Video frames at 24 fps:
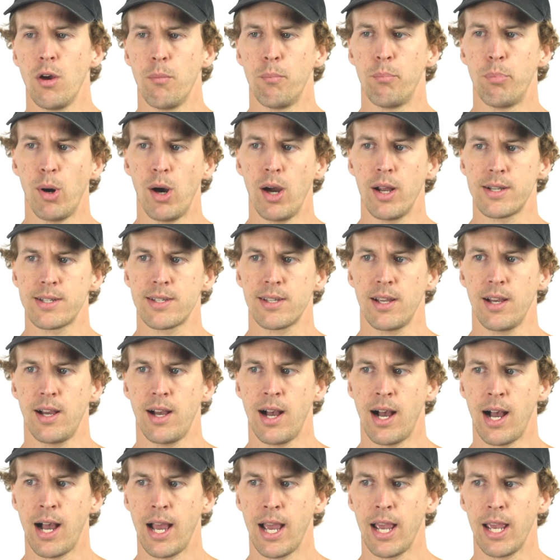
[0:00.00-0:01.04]
But
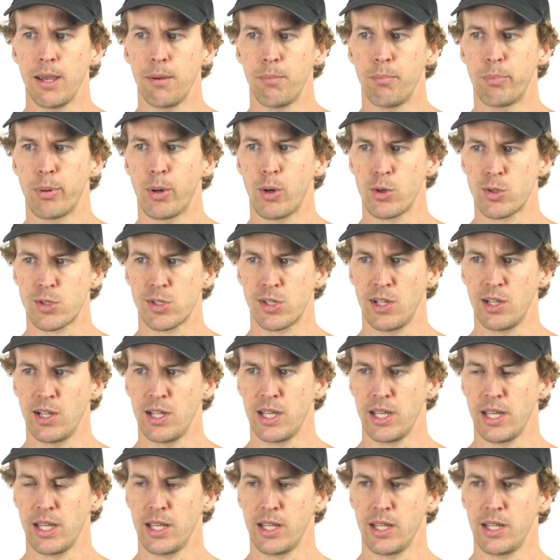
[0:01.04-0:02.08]
I
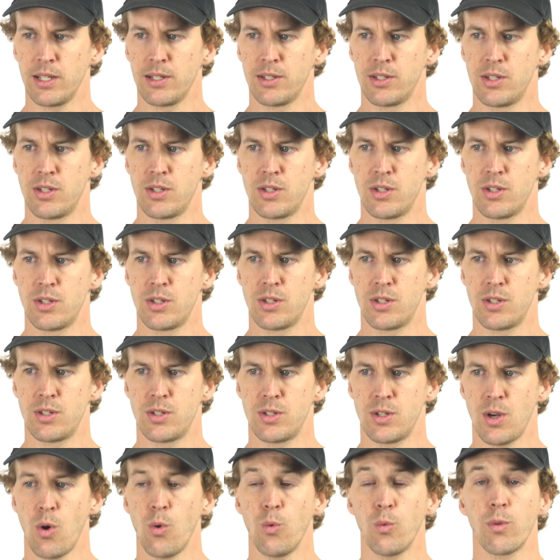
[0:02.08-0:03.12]
personally
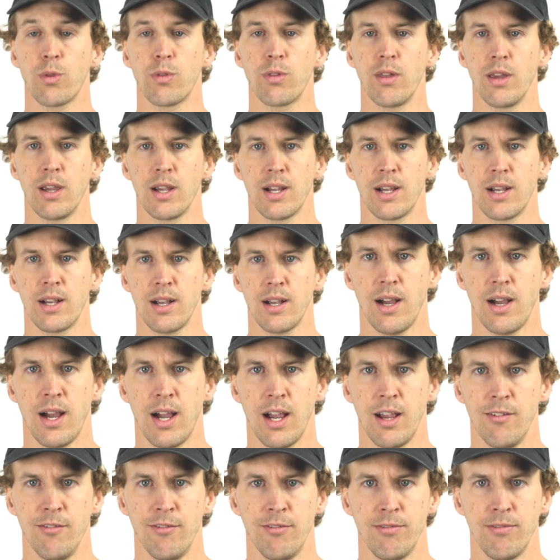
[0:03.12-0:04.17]
don't think
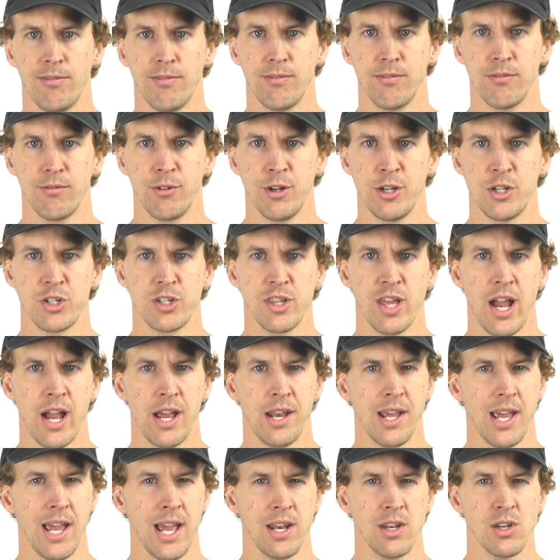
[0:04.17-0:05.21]
I've reached that
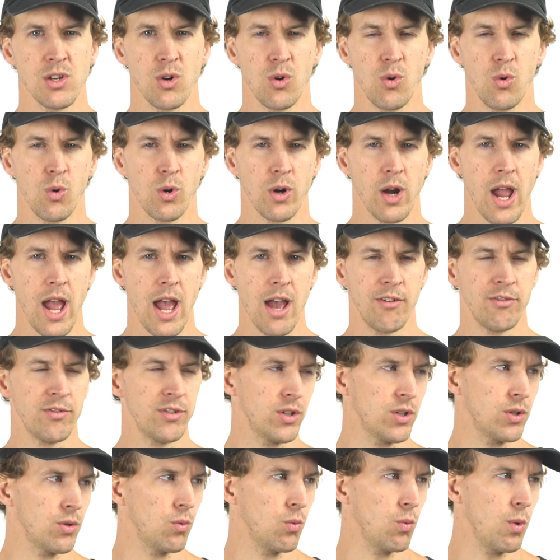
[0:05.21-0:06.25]
end or
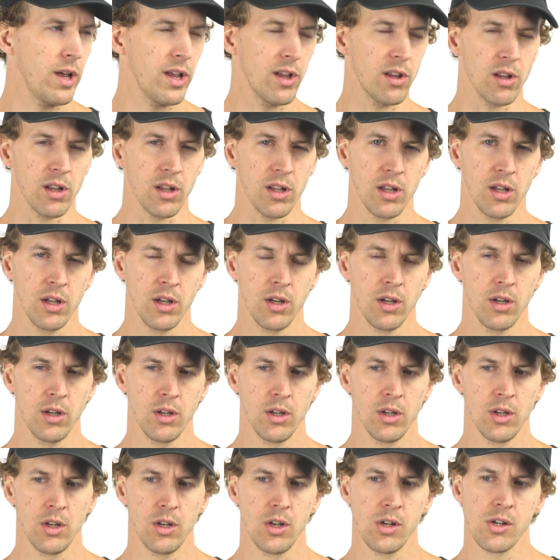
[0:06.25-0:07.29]
ever will.
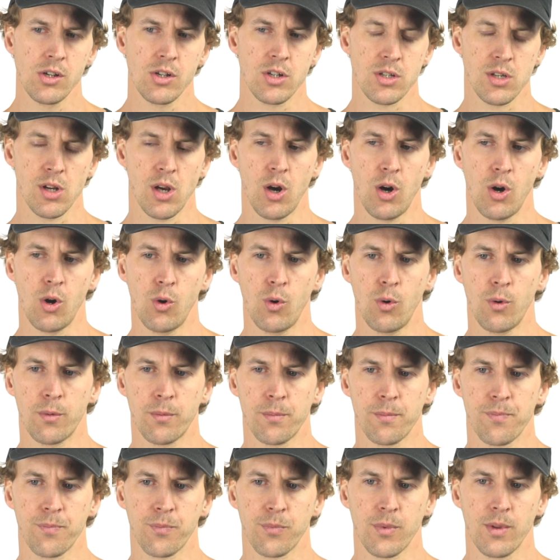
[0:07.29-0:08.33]
So
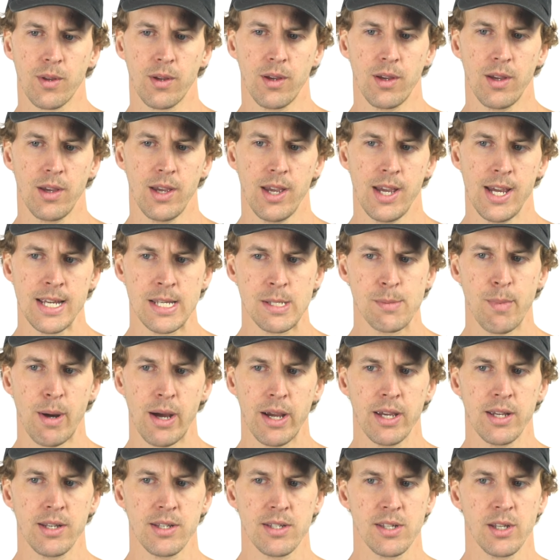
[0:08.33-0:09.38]
is
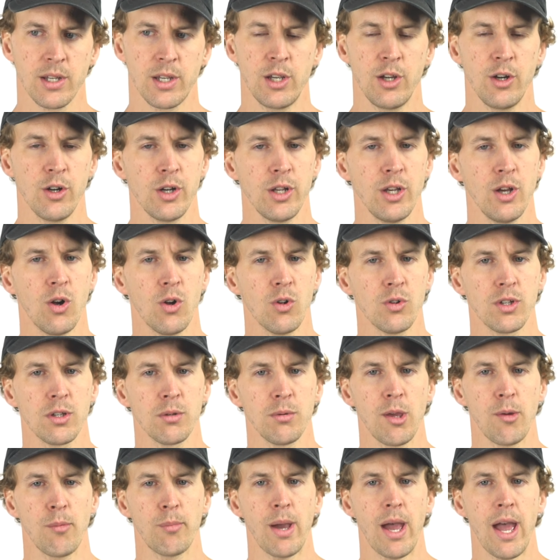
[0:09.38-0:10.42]
my insecurity holding
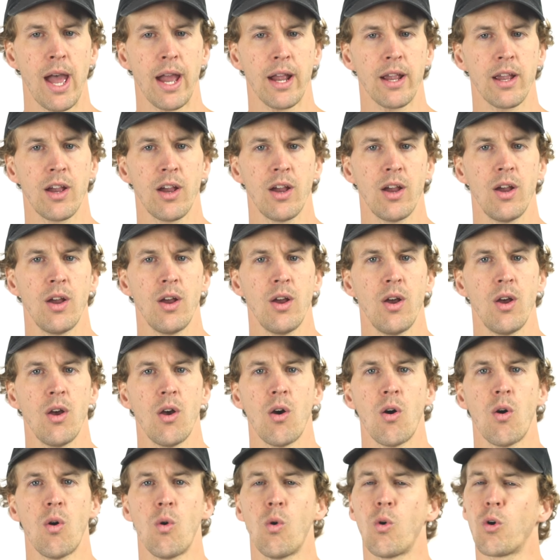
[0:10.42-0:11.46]
me back
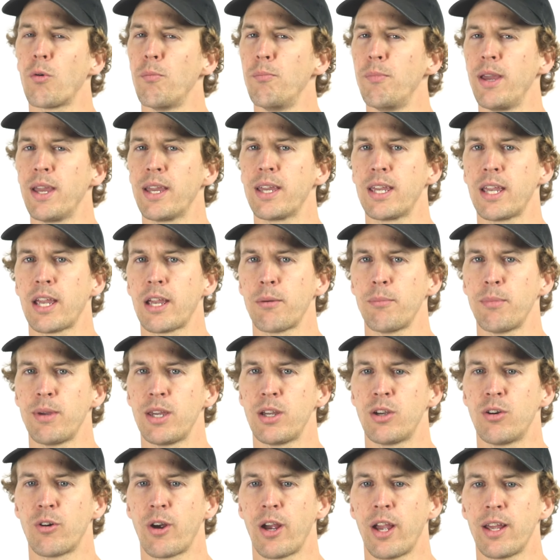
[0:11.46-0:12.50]
or making me
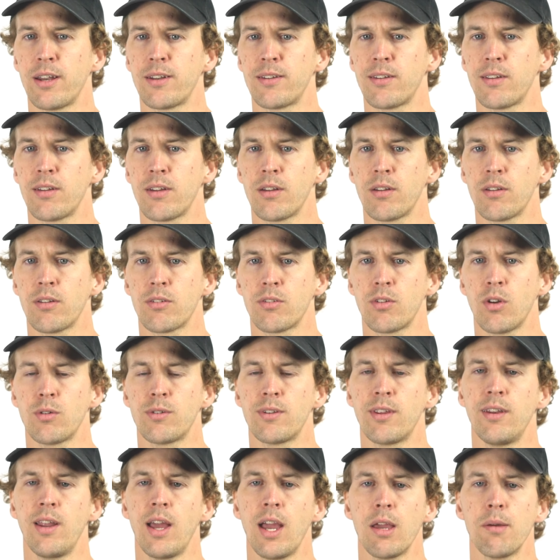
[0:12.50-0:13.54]
great? So
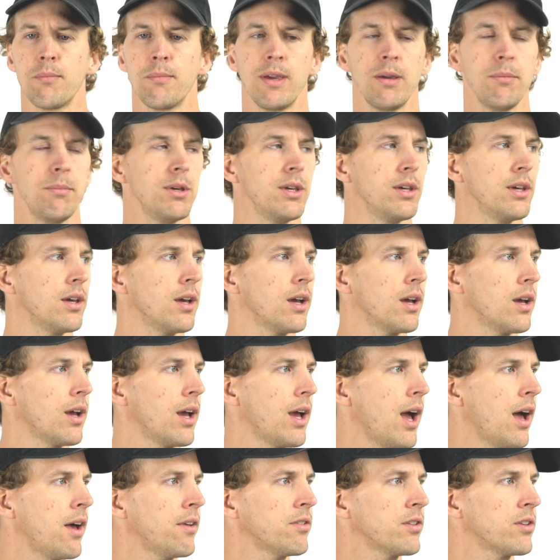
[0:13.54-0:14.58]
today, maybe
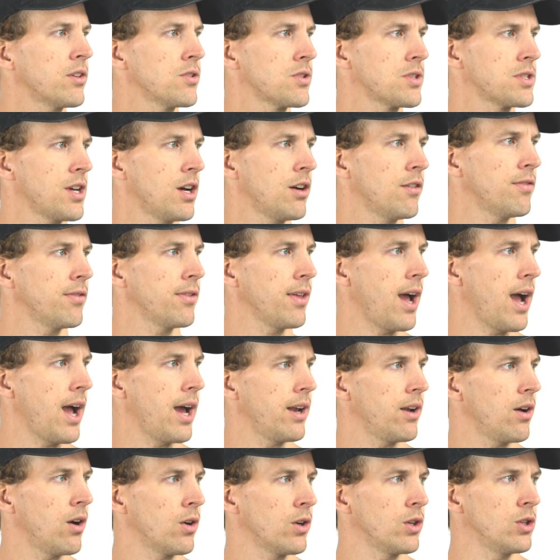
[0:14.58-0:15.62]
ask yourself
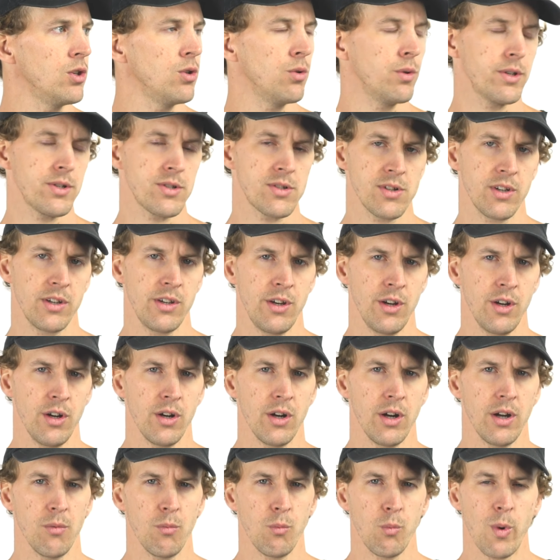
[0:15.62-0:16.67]
that. Are you
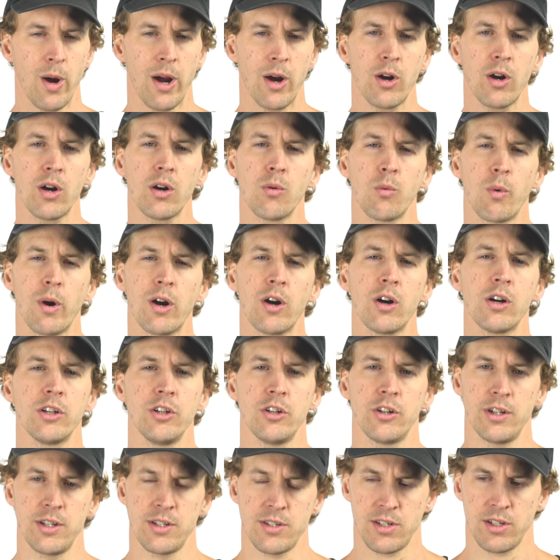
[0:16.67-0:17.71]
insecure? And where are
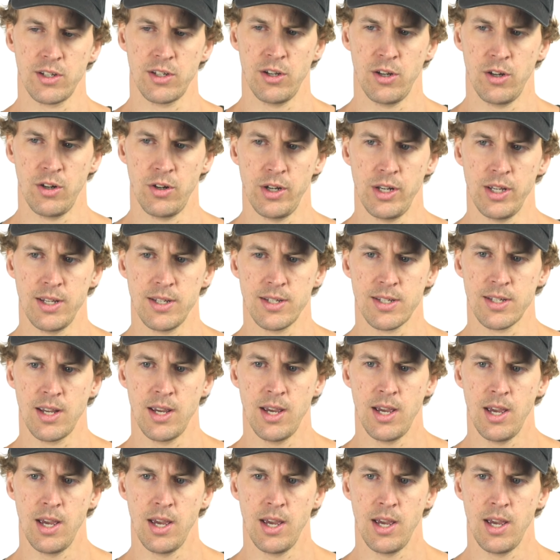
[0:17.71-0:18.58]
your insecurities?